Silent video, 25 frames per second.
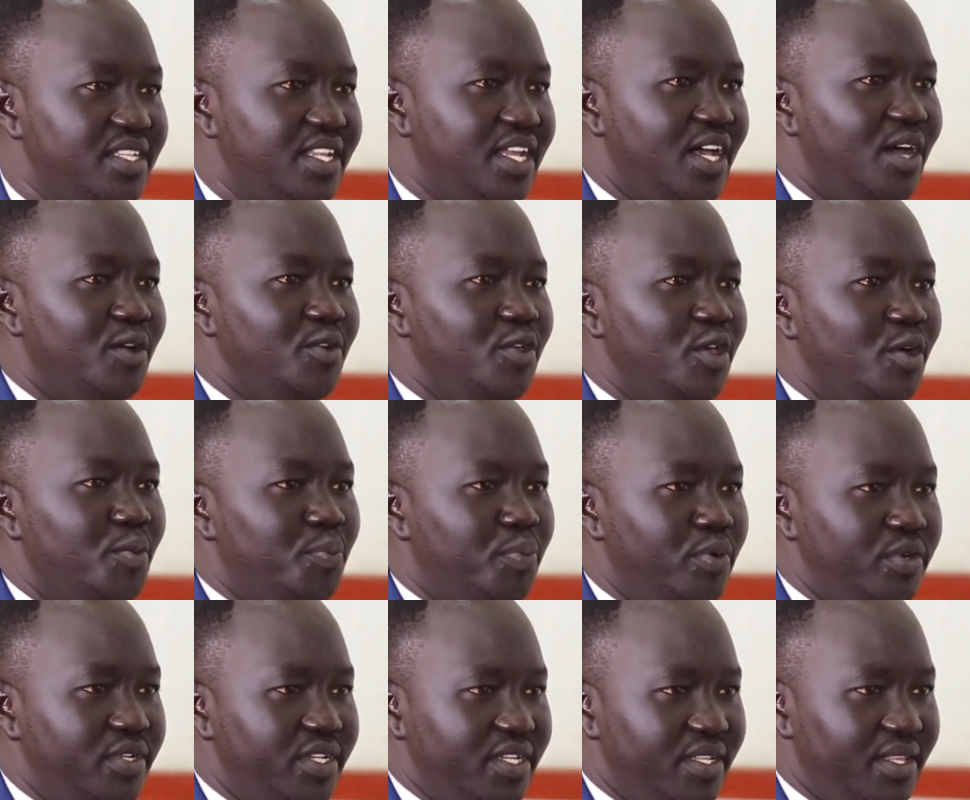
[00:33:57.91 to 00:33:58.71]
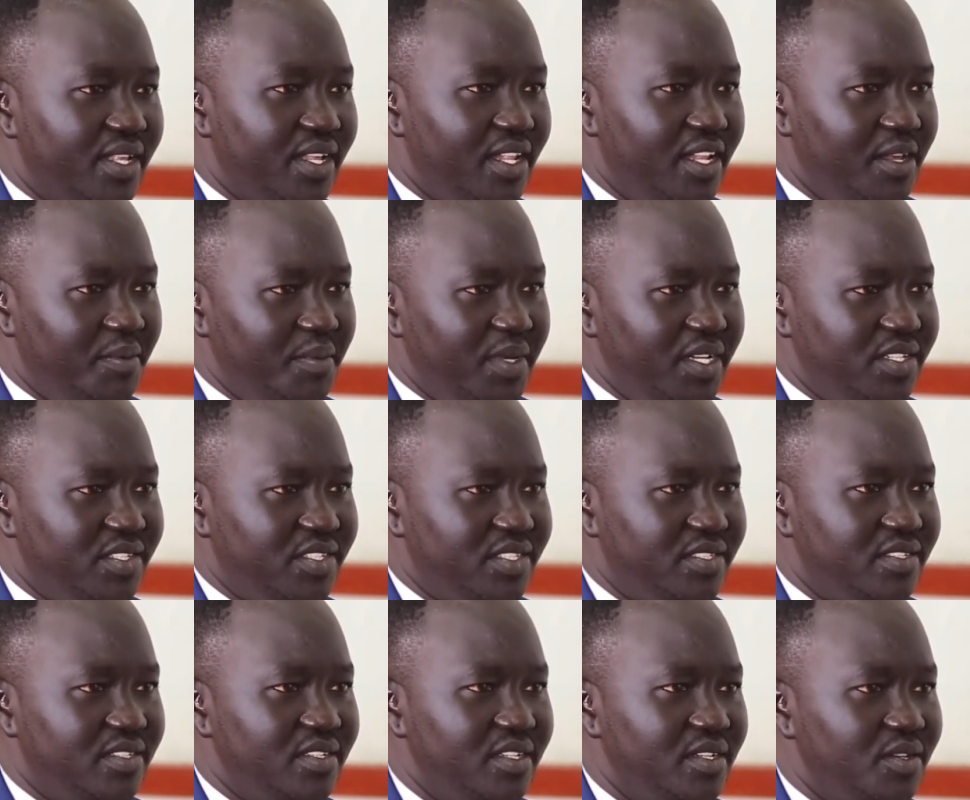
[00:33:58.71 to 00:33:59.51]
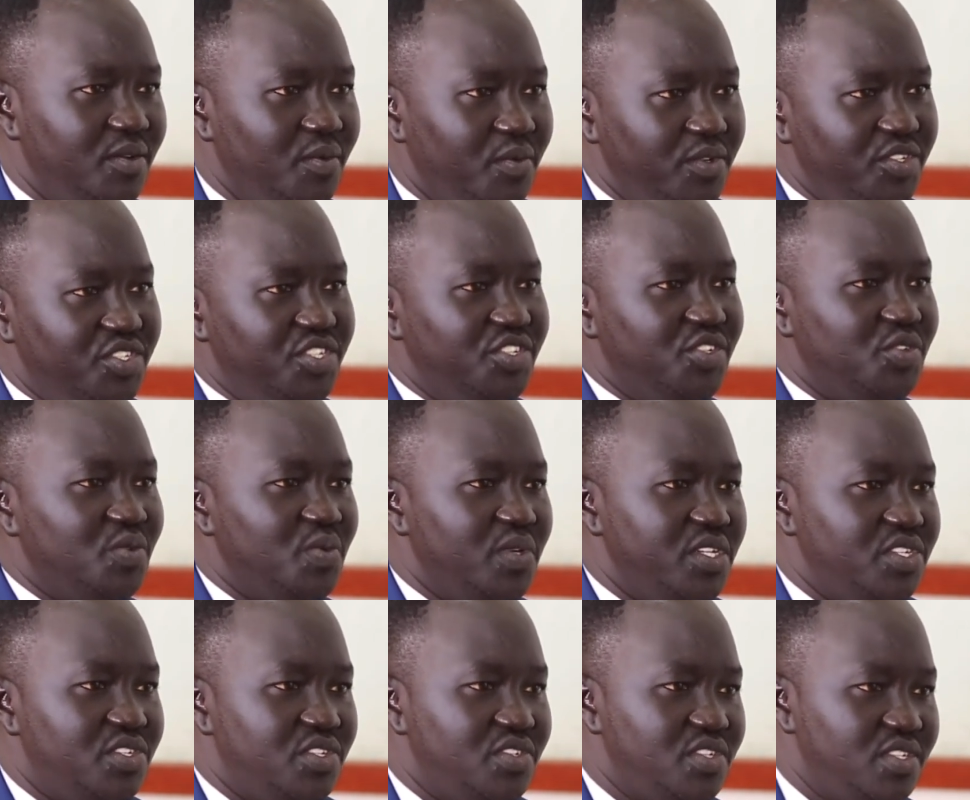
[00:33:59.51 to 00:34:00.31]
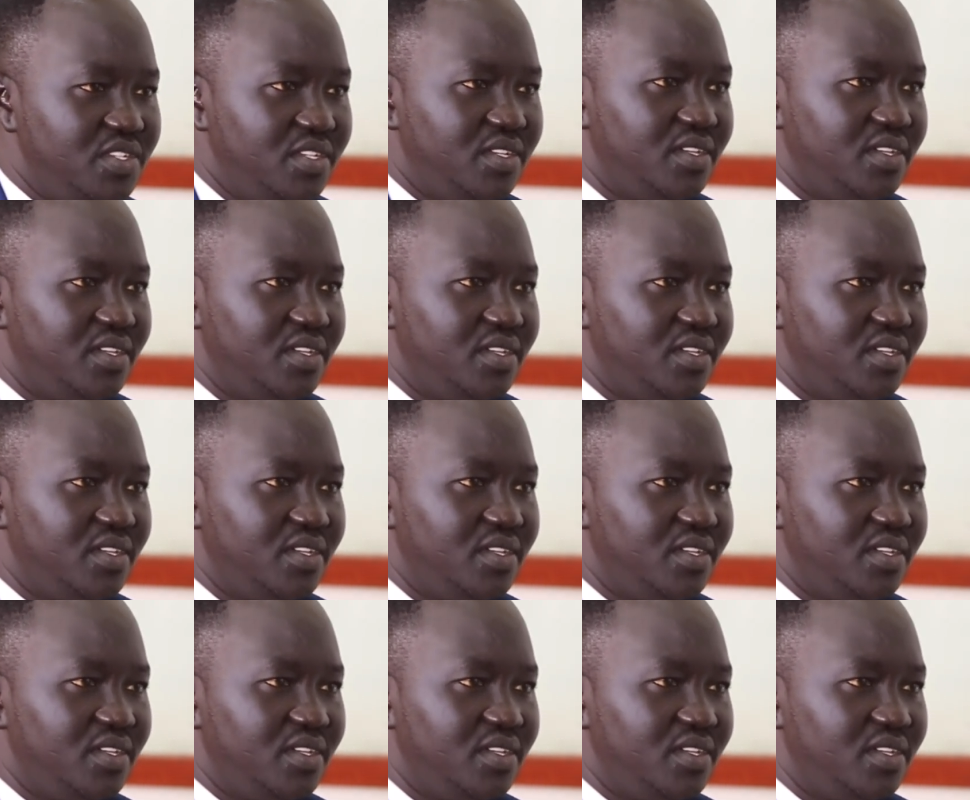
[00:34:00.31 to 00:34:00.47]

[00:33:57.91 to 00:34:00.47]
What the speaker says: Now you're putting the limits. Which is which?